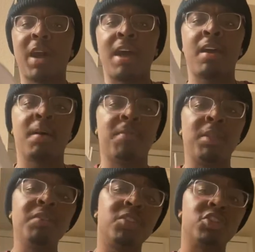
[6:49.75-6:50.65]
I
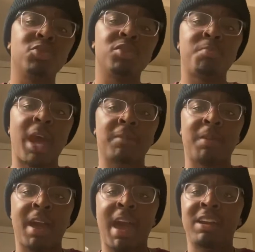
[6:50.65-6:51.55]
believe the shoe is backed
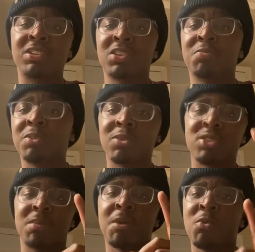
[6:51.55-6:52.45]
by Adituff, but don't
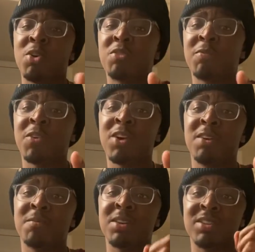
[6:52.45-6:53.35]
take my word for
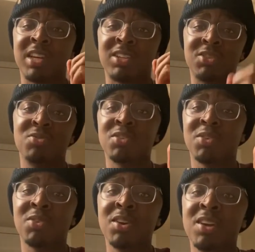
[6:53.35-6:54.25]
it, because I do
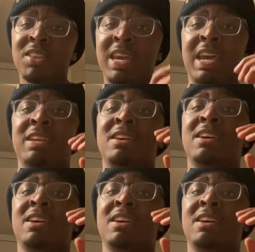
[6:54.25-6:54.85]
know that